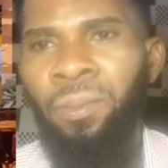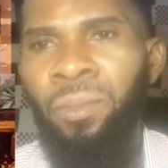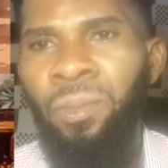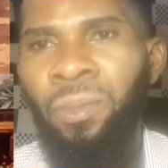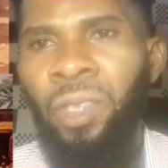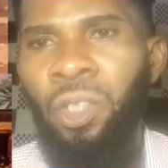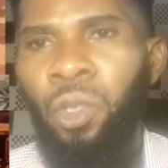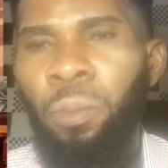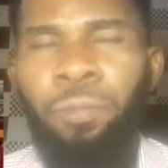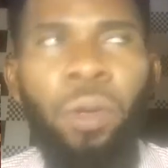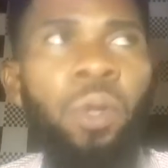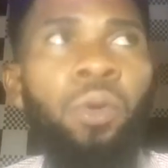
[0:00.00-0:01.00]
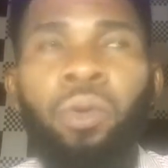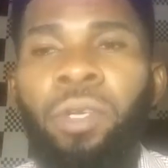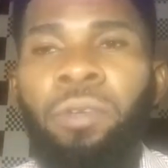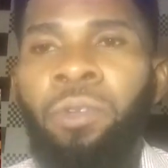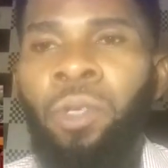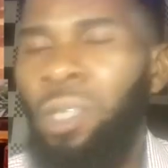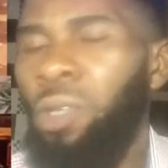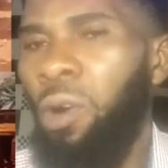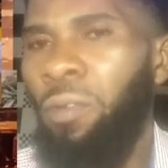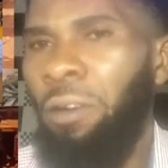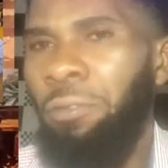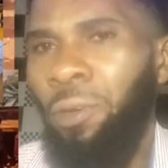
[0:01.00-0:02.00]
So before you could even recover
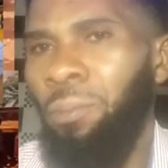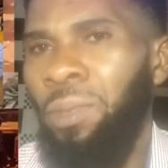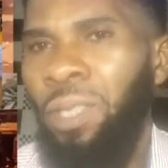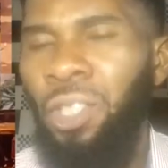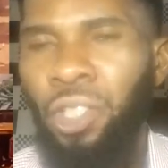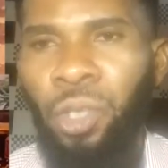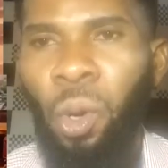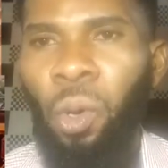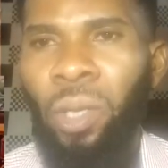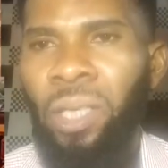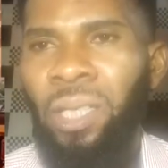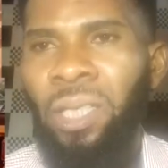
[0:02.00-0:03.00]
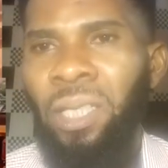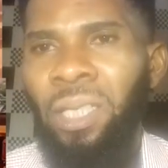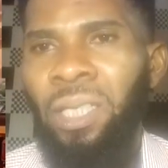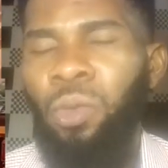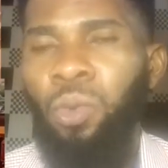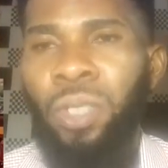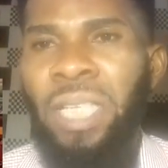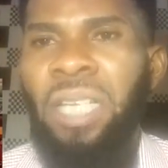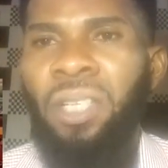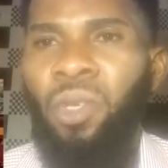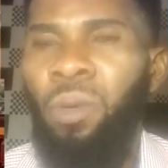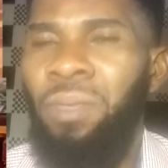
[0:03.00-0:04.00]
from the shock, it will take
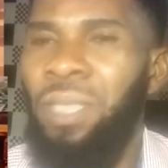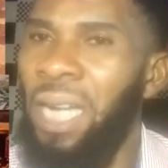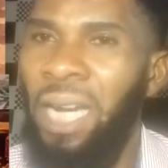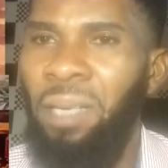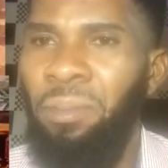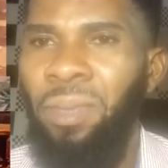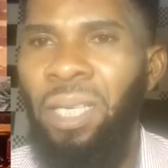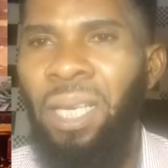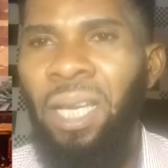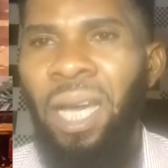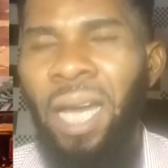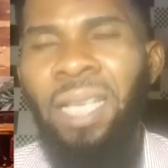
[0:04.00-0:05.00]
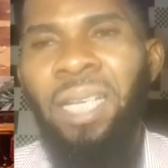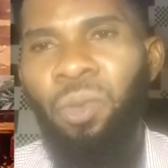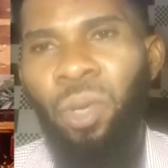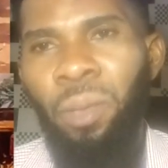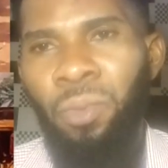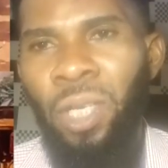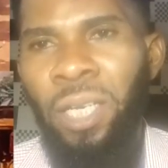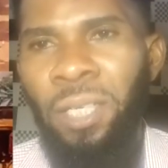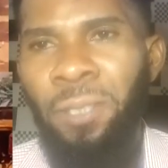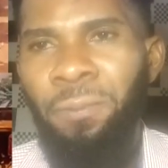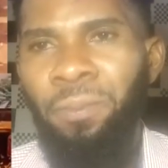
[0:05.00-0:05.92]
some time. Are you getting what I'm saying?